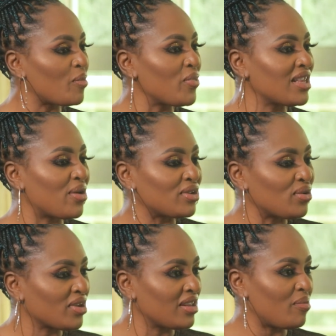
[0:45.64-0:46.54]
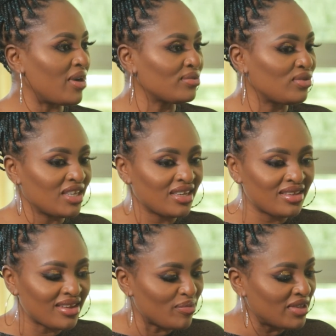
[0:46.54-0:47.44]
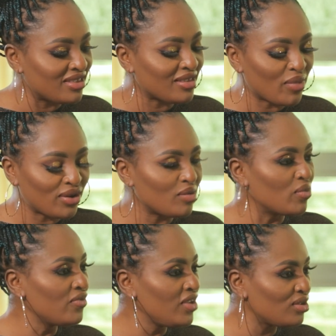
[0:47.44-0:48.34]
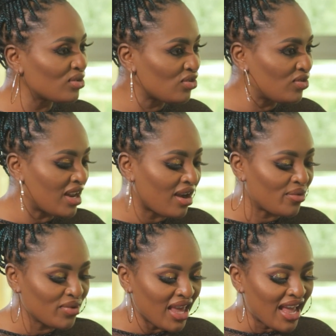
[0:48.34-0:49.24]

topic that we're talking about today. I mean, it's about the movie industry now